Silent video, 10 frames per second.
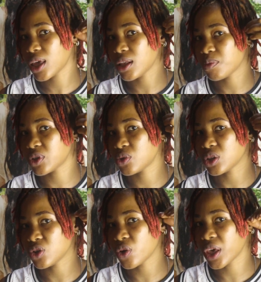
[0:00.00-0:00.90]
in
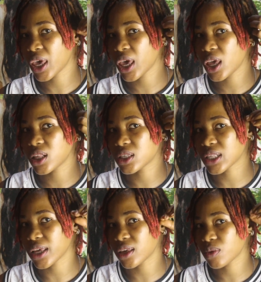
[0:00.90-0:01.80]
between your hands,
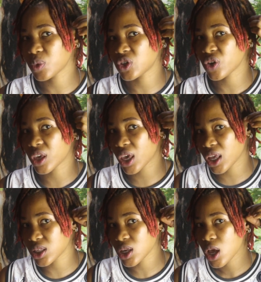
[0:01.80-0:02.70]
like with your
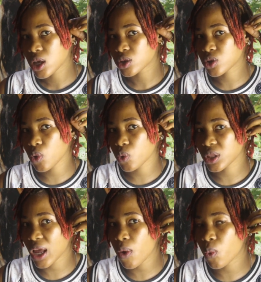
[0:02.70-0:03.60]
hands, so
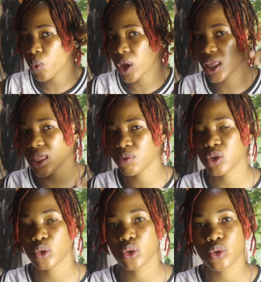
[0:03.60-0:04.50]
that way there
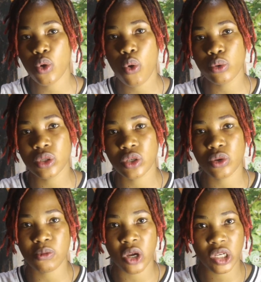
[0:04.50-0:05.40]
is no too
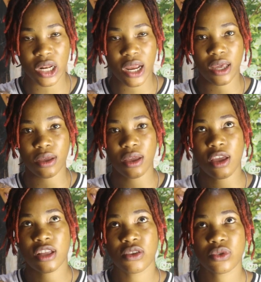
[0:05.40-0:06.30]
much like
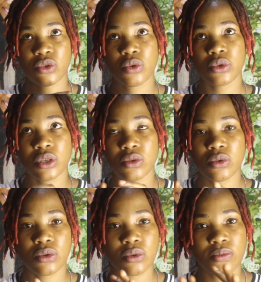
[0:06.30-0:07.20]
there's no
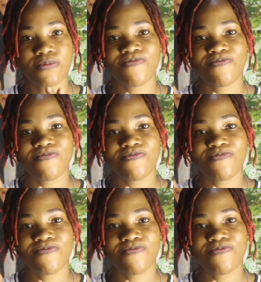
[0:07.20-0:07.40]
too